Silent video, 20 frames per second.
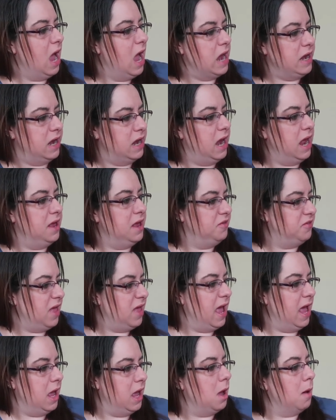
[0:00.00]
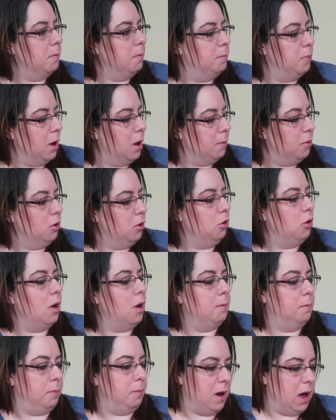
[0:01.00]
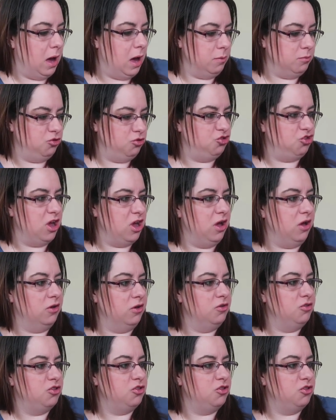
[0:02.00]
and it is a bubble bombshell.